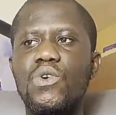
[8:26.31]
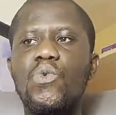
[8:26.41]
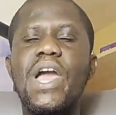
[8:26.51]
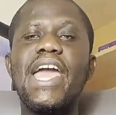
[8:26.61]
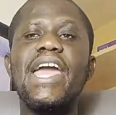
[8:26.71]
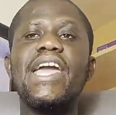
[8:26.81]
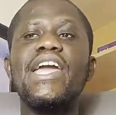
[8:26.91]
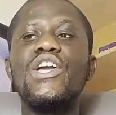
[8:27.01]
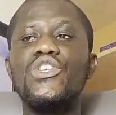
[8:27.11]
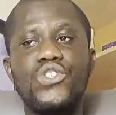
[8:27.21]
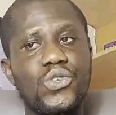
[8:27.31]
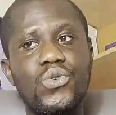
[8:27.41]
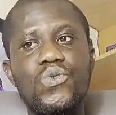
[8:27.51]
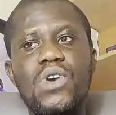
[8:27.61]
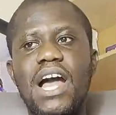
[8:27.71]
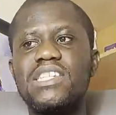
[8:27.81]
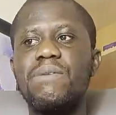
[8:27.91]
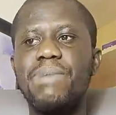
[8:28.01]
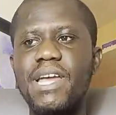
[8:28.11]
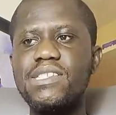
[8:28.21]
where you as
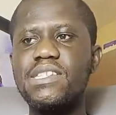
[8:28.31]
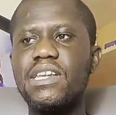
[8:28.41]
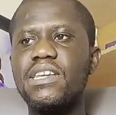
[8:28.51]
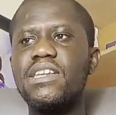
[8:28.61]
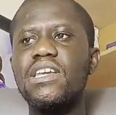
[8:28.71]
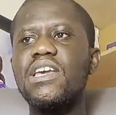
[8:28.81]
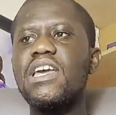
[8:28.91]
a person